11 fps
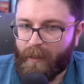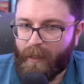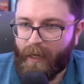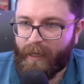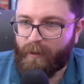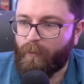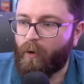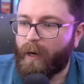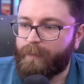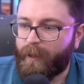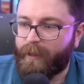And the more
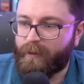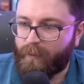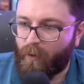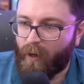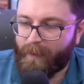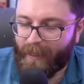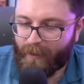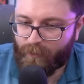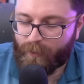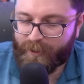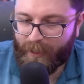I played it, the more I began to
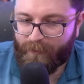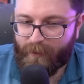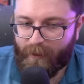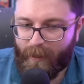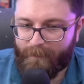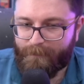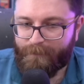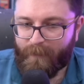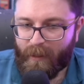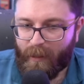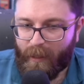resent the game.
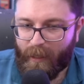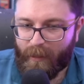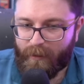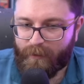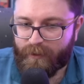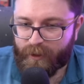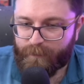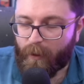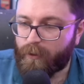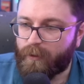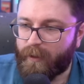And this is
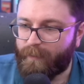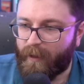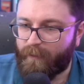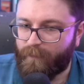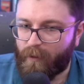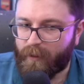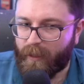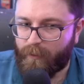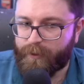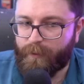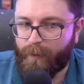partially my fault and
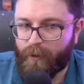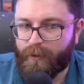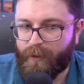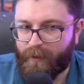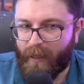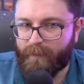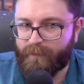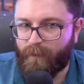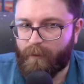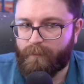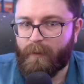also partially the game's
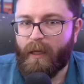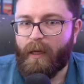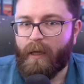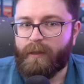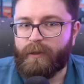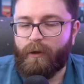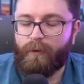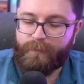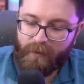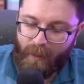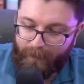fault. So
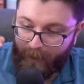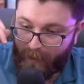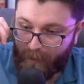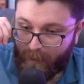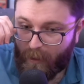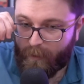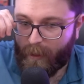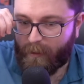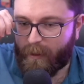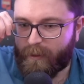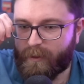let me, okay,
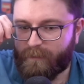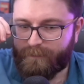let's